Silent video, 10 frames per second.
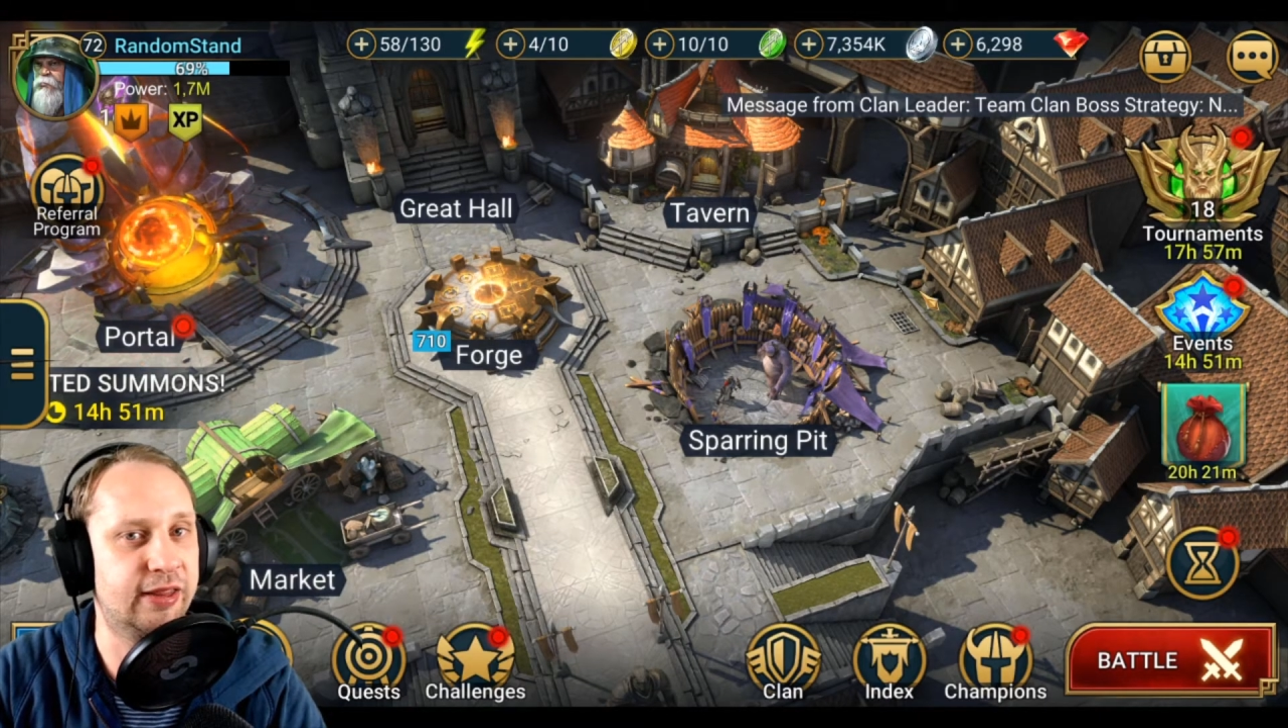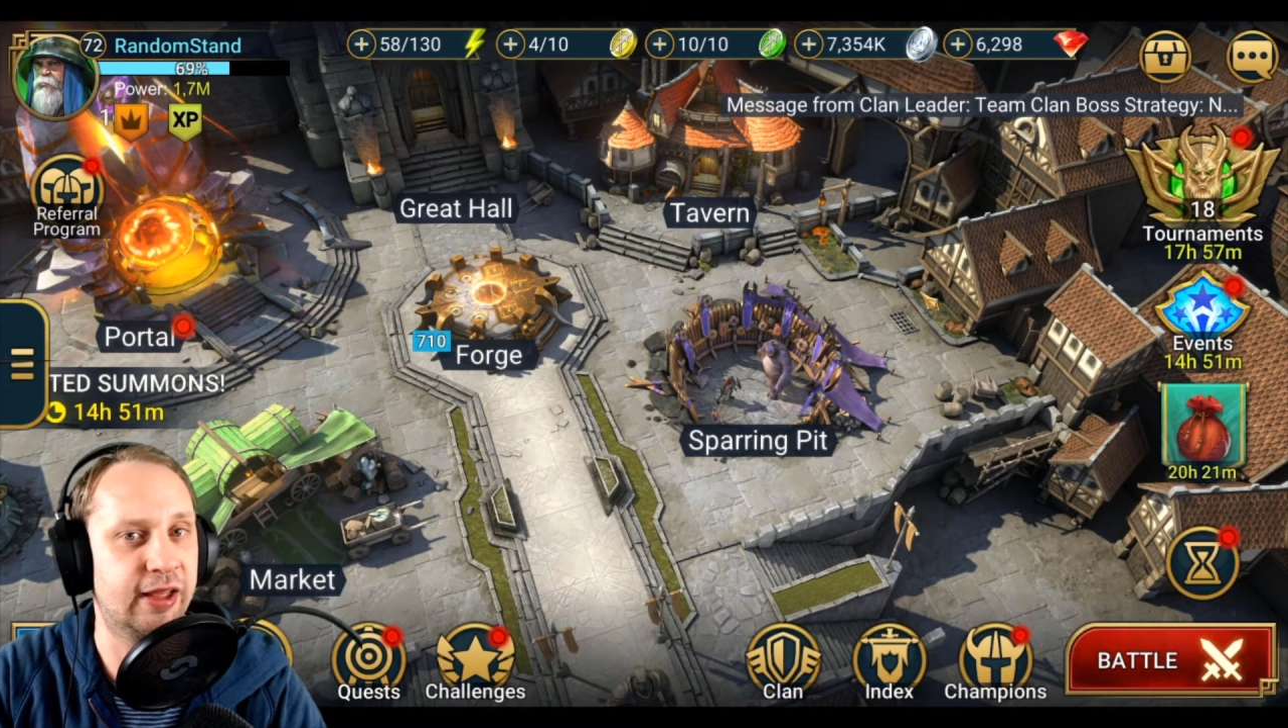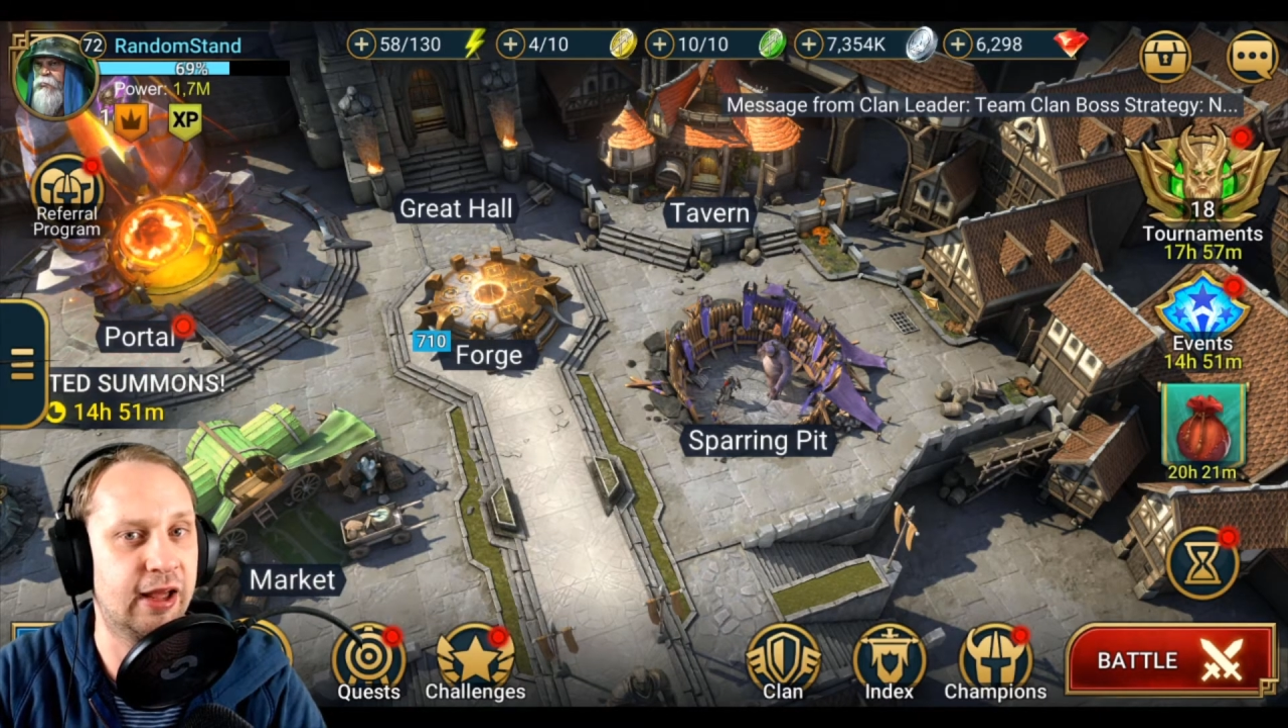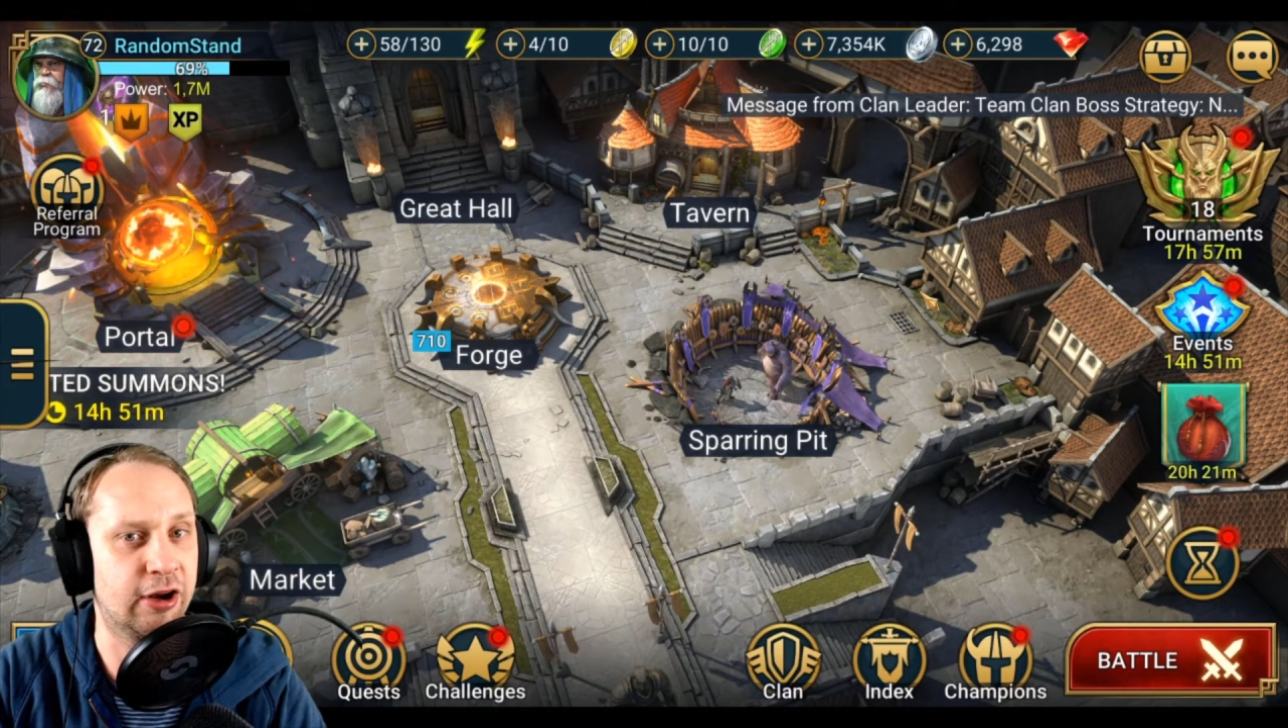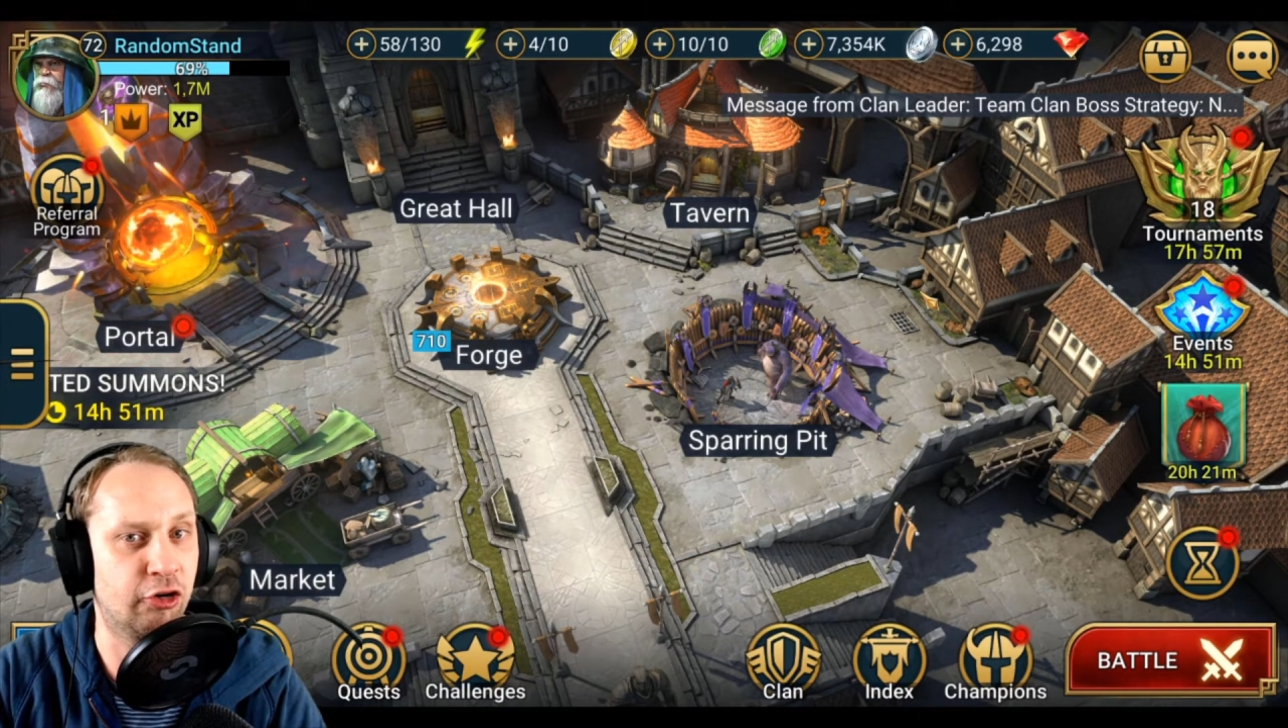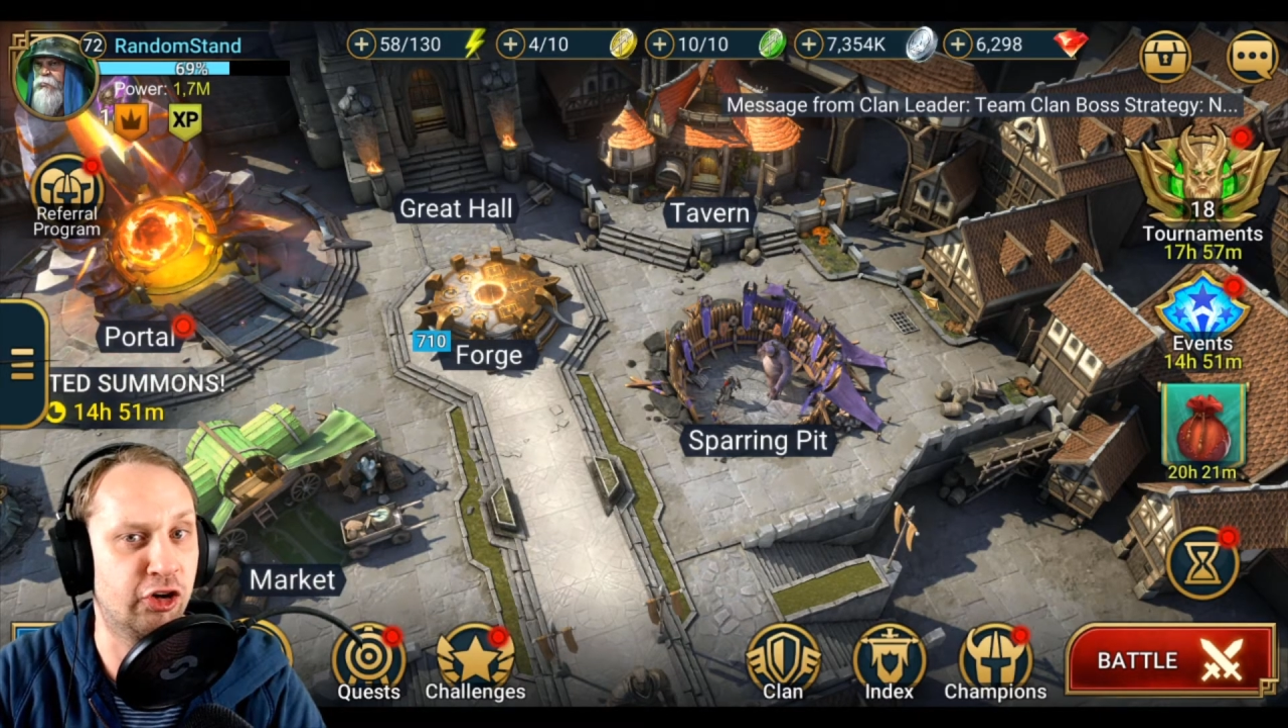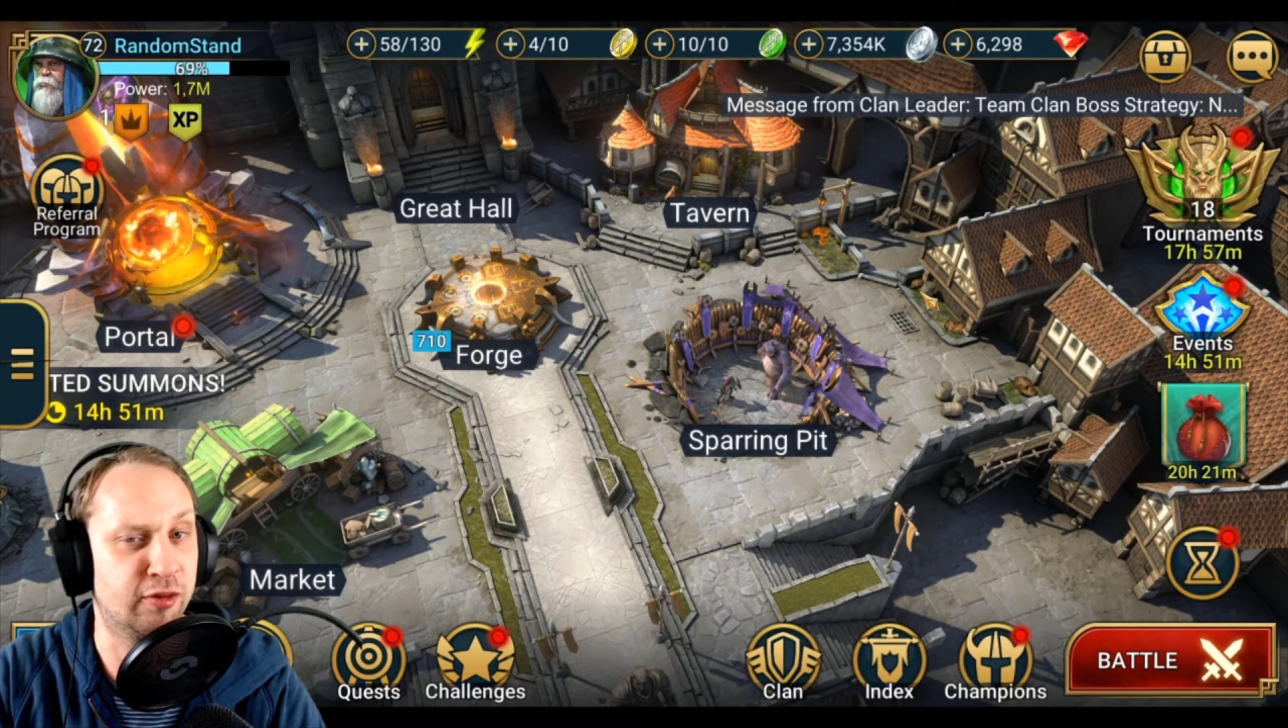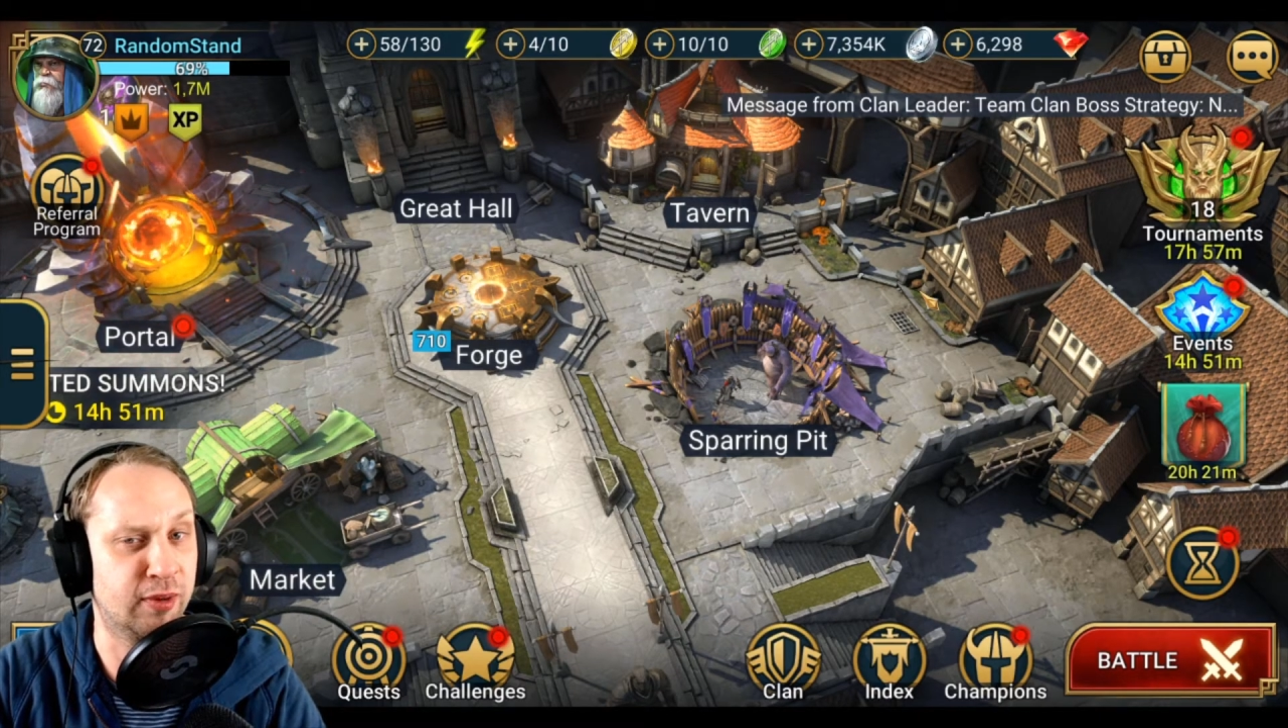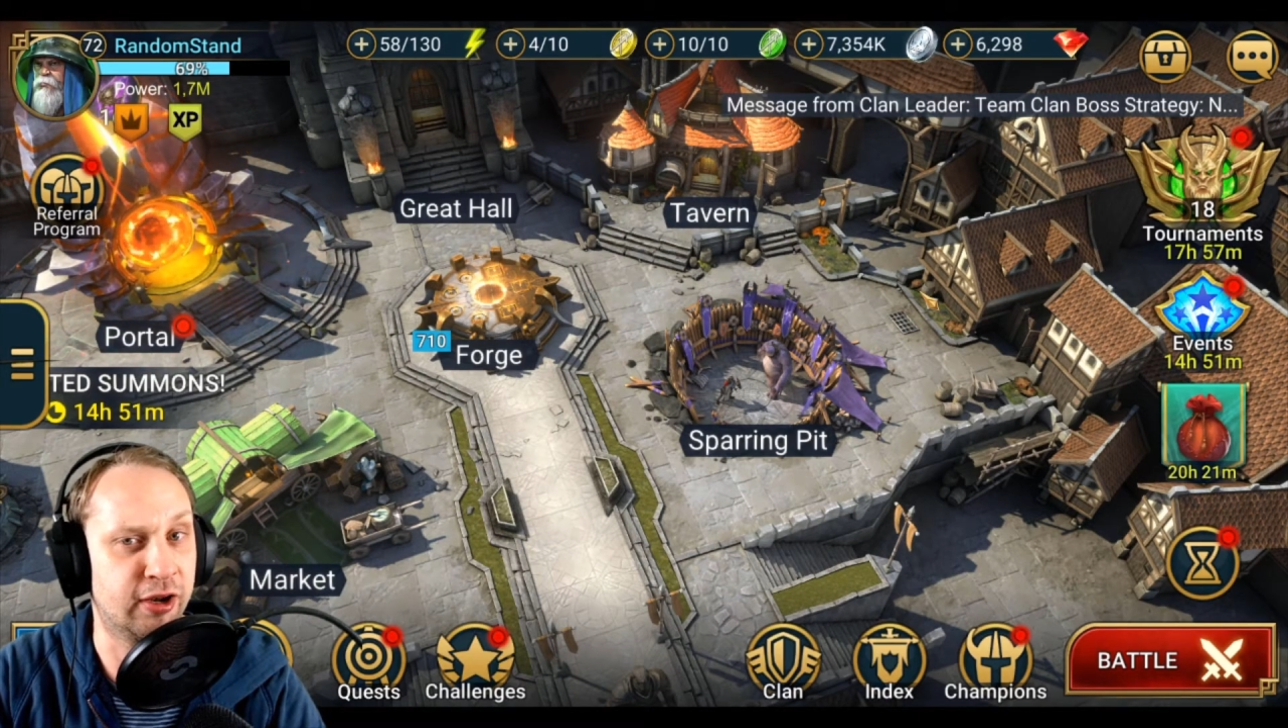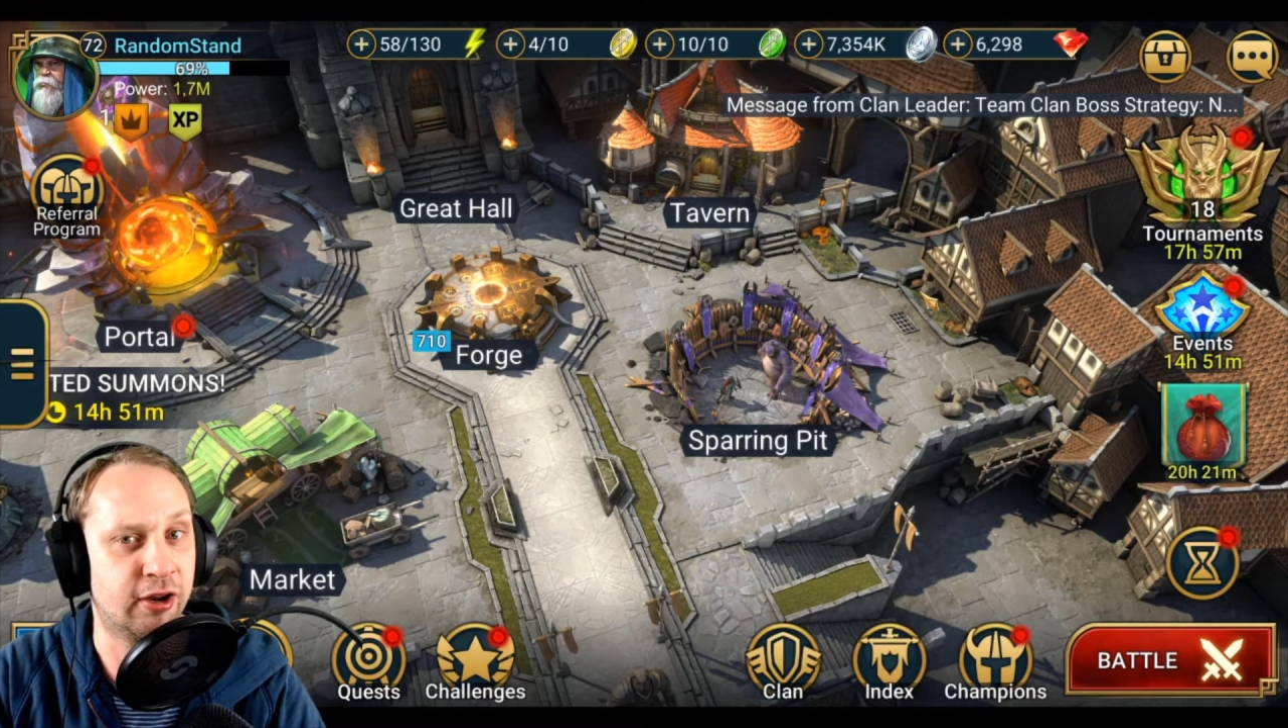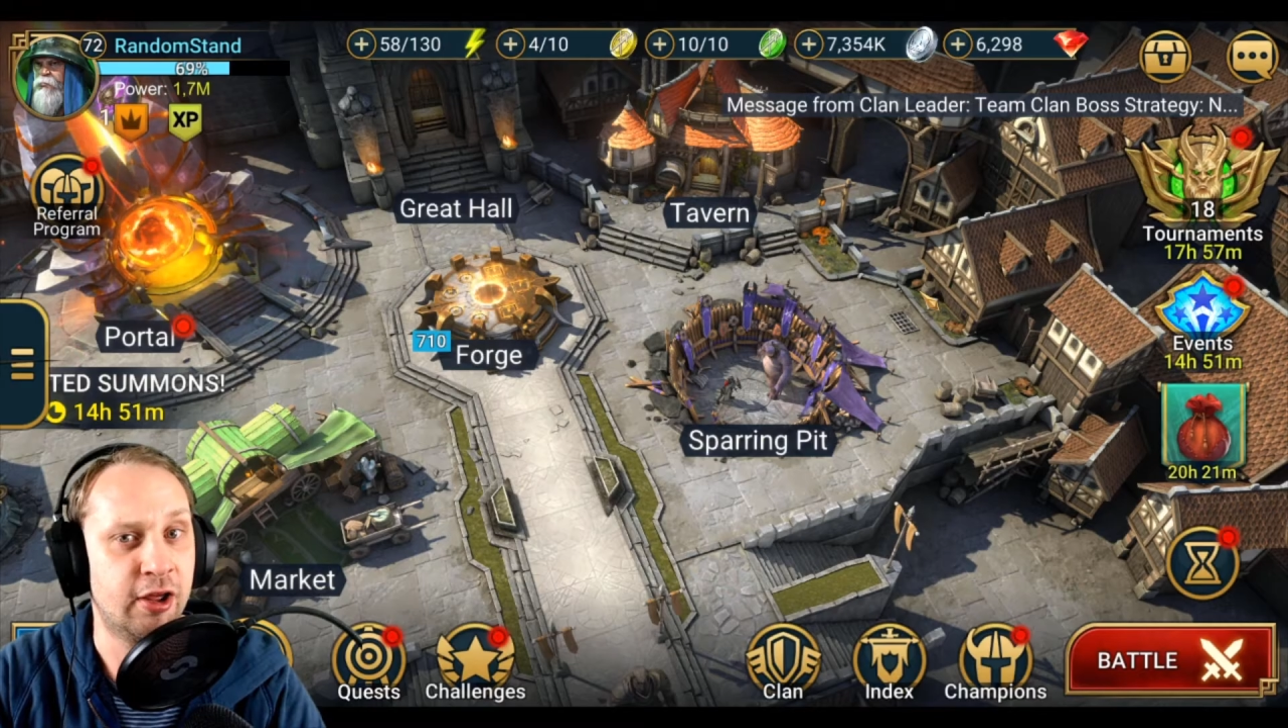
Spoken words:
the algorithm.